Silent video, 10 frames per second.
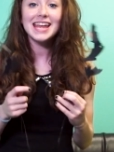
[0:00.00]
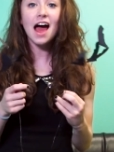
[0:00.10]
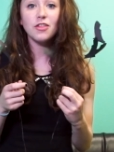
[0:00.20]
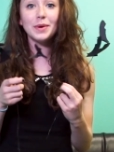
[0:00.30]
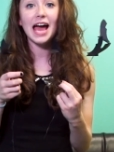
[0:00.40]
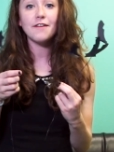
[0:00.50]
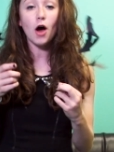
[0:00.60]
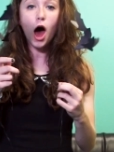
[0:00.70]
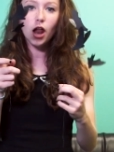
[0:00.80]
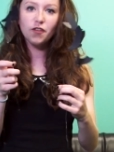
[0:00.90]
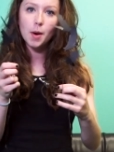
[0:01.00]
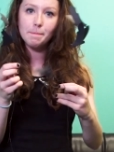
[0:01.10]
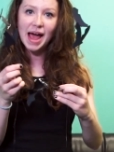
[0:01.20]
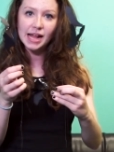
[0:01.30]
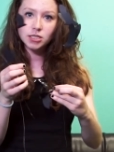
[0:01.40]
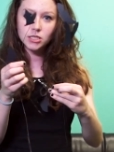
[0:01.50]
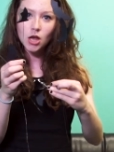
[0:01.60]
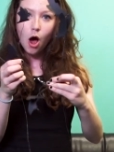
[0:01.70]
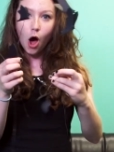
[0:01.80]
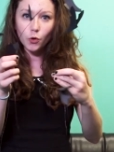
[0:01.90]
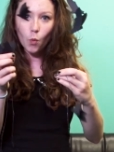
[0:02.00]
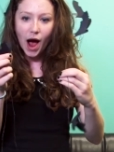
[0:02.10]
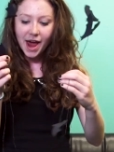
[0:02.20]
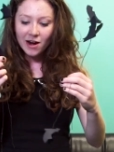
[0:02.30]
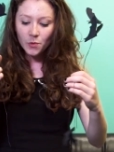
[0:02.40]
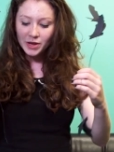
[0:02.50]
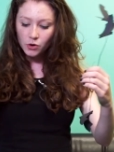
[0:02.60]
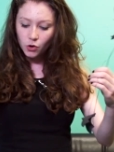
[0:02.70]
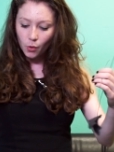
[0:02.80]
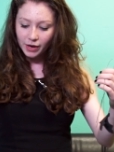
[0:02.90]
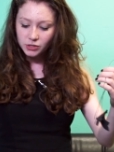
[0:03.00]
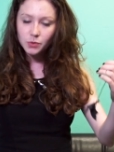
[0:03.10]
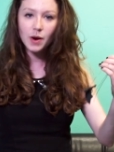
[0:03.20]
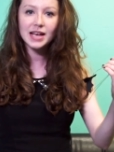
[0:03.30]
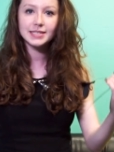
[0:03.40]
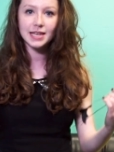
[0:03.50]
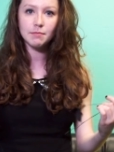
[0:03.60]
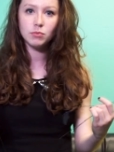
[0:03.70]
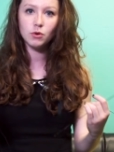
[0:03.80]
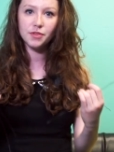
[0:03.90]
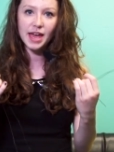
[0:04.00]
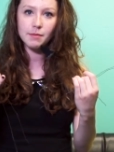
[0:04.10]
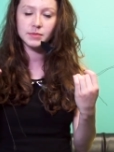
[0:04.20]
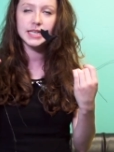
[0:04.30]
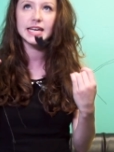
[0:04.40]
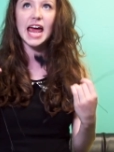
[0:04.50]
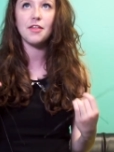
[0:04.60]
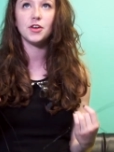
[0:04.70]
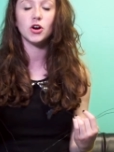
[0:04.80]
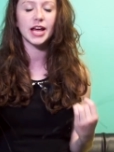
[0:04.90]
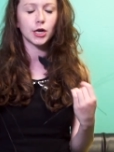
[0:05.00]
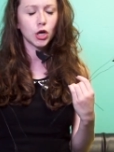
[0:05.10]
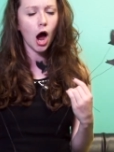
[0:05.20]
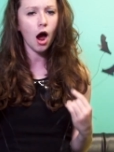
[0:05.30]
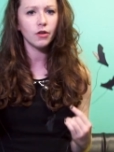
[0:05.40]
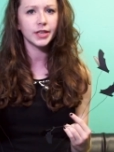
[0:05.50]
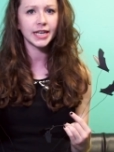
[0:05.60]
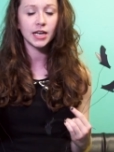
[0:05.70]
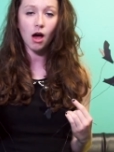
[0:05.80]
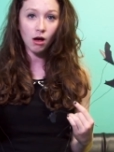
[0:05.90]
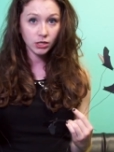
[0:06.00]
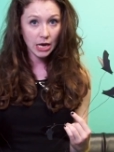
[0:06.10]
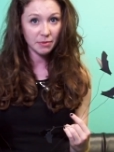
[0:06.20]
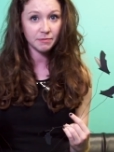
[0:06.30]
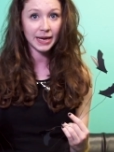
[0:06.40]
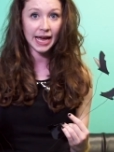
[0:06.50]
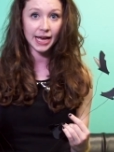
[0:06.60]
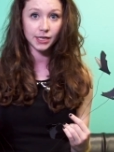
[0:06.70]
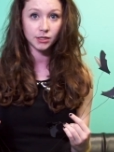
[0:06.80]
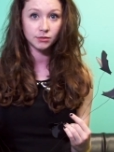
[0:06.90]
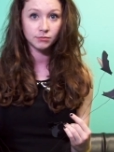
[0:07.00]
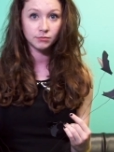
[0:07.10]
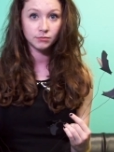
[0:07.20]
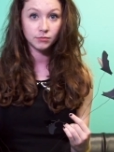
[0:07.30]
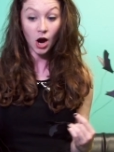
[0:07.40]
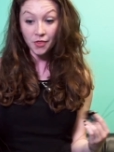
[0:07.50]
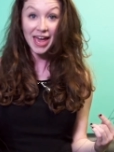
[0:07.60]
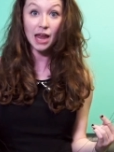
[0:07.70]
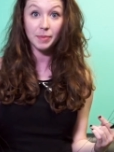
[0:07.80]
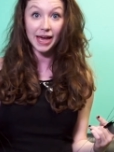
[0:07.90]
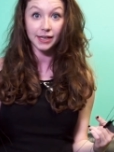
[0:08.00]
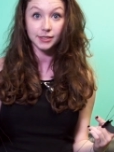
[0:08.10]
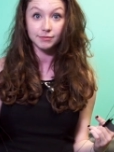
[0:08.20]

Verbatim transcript: Now that we have all of our bats on wire, we are going to assemble them together in a colony on top of my head. On the headband.